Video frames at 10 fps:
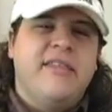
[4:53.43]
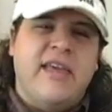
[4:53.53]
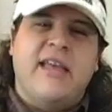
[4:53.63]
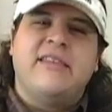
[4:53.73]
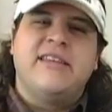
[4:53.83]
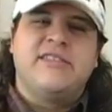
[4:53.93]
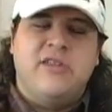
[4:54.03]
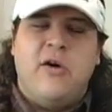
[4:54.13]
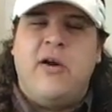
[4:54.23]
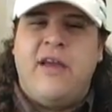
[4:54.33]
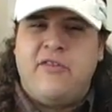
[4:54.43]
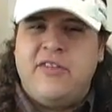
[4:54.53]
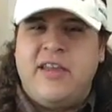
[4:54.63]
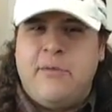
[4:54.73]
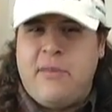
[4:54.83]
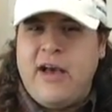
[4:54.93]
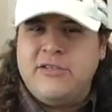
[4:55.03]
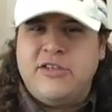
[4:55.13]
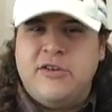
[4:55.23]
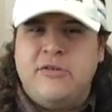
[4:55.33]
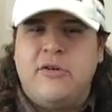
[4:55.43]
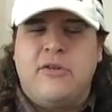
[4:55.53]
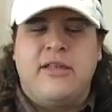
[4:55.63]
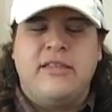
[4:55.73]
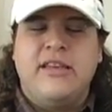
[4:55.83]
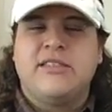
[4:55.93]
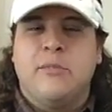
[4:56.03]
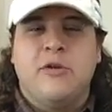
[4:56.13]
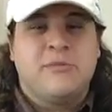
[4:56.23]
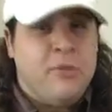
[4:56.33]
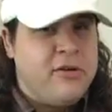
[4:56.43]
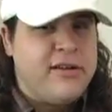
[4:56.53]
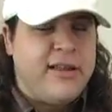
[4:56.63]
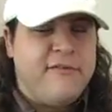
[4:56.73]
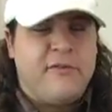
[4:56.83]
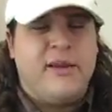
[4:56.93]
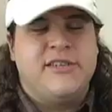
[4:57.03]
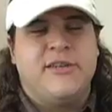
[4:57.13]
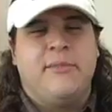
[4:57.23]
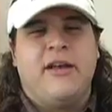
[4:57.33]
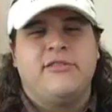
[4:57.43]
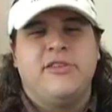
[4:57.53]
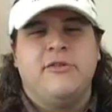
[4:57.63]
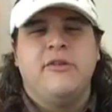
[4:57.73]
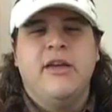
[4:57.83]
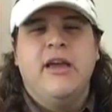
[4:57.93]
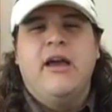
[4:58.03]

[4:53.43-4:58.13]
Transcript: they at least know everything about you, or at least the most pertinent information about you.